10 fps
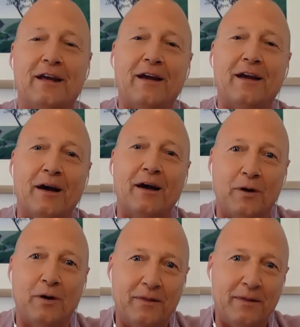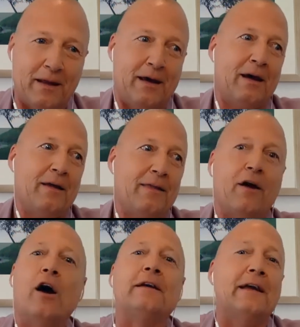They're coming up with the
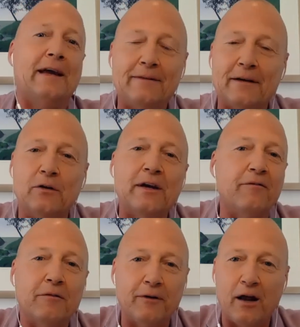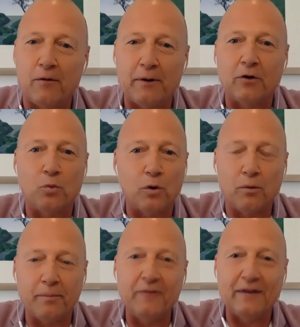ideas that never flowed because we're all
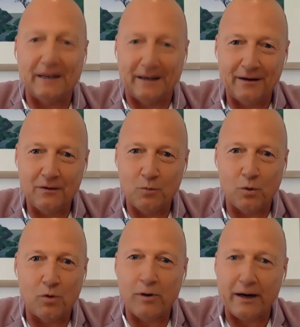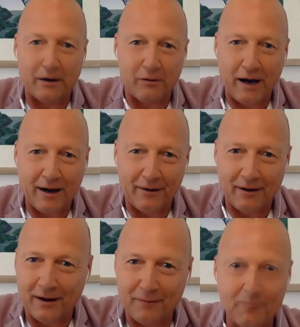busy. We're all running around.
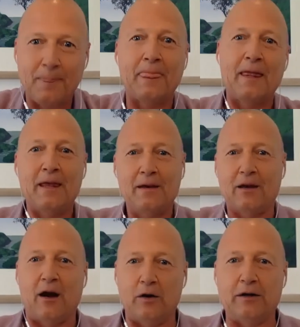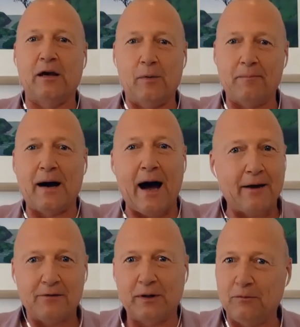A year went
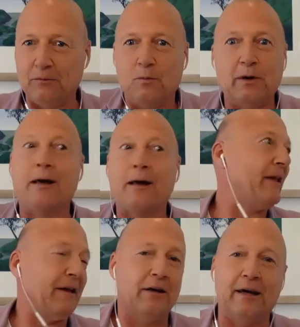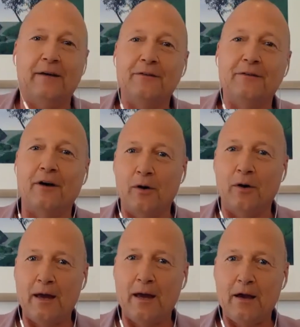past, and what happened that year? So
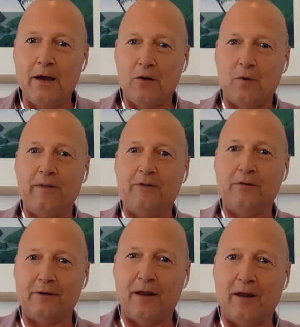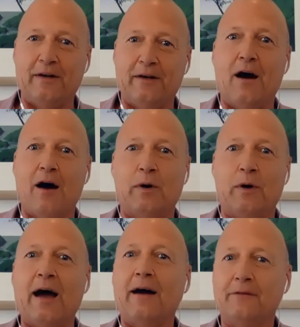with this sort of slowing down, we
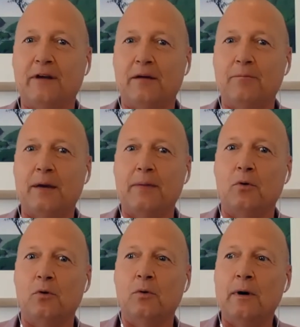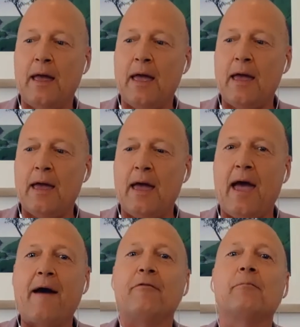are seeing people
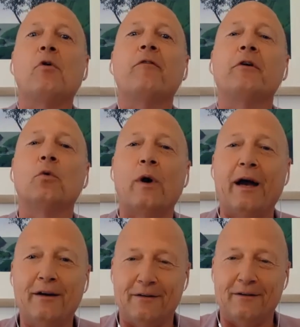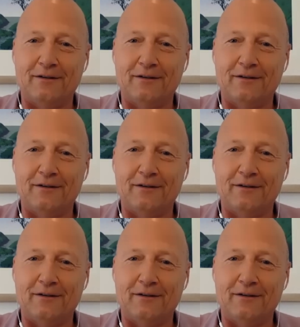have more of an awareness.